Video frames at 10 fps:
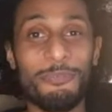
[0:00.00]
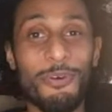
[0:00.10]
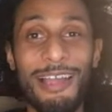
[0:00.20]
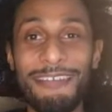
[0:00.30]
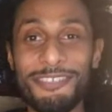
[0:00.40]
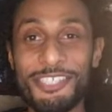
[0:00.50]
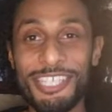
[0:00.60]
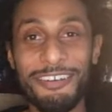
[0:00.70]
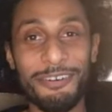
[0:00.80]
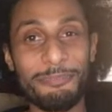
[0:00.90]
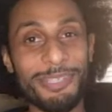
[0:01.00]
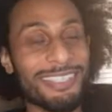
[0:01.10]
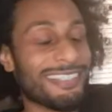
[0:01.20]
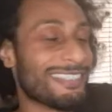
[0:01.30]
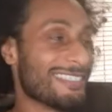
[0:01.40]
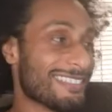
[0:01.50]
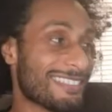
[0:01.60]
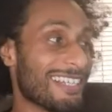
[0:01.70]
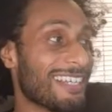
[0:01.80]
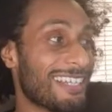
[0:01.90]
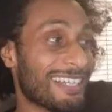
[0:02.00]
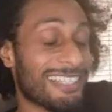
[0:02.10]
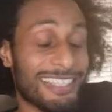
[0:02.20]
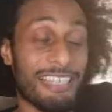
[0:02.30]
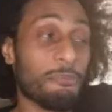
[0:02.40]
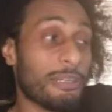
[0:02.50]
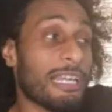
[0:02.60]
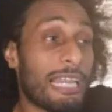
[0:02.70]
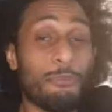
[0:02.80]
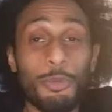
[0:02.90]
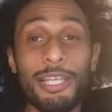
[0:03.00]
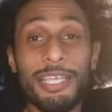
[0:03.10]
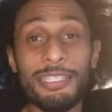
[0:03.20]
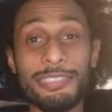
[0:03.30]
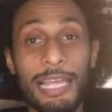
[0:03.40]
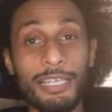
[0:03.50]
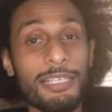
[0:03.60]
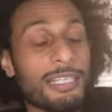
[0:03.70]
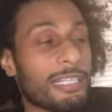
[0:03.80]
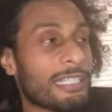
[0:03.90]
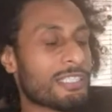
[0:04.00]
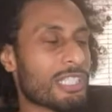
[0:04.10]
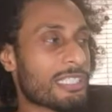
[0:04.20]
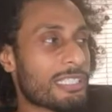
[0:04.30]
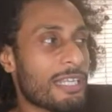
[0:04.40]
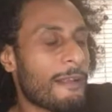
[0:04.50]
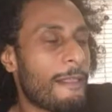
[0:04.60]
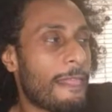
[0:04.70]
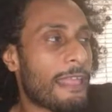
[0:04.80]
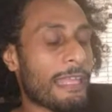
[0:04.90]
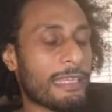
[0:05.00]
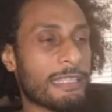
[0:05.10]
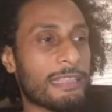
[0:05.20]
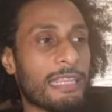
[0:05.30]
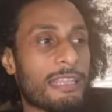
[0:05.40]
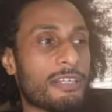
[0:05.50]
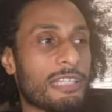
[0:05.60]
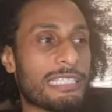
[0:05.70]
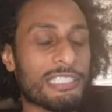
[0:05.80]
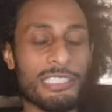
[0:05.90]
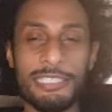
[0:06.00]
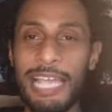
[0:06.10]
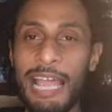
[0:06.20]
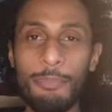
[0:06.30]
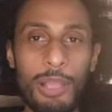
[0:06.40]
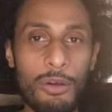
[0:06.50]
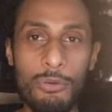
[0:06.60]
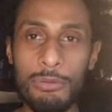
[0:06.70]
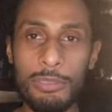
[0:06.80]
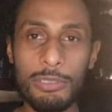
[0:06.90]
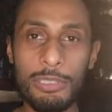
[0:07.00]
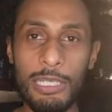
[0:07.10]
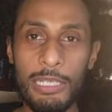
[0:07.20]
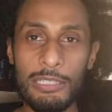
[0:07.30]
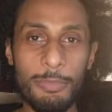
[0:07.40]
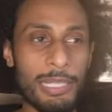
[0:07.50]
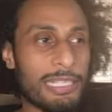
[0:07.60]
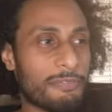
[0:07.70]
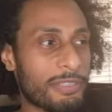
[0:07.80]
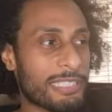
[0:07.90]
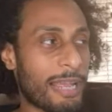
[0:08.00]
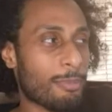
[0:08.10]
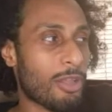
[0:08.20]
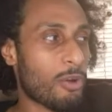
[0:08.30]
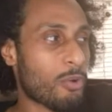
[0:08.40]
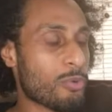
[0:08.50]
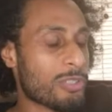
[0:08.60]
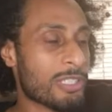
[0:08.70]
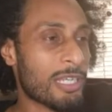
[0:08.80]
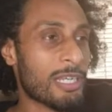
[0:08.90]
we'll have to share it because it really is that good. It's just, it's just a tableau, and there's many different tableaus,